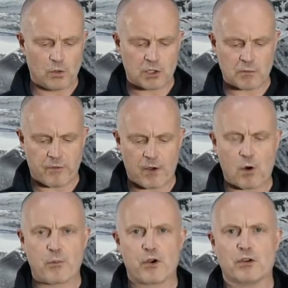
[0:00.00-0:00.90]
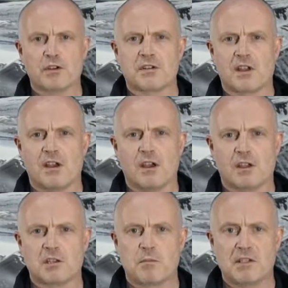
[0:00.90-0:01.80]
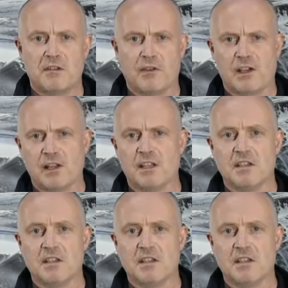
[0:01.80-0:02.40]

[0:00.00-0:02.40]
some of our products that are specifically